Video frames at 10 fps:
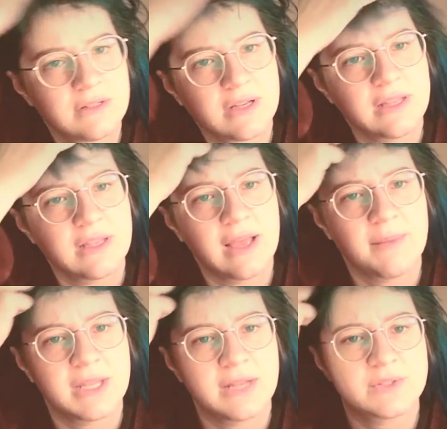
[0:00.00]
Yeah, I
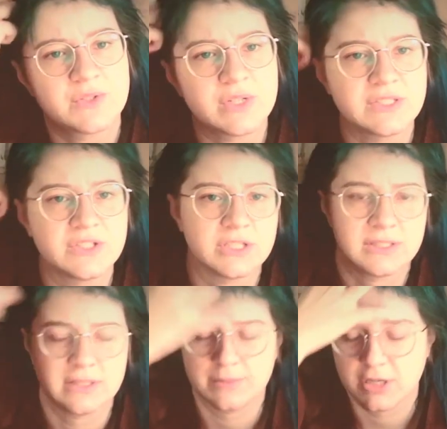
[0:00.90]
mean, he was Christian.
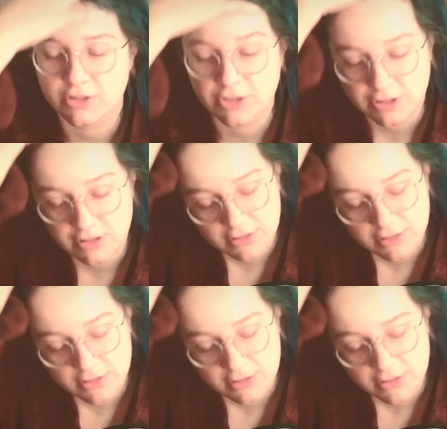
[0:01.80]
I'm not sure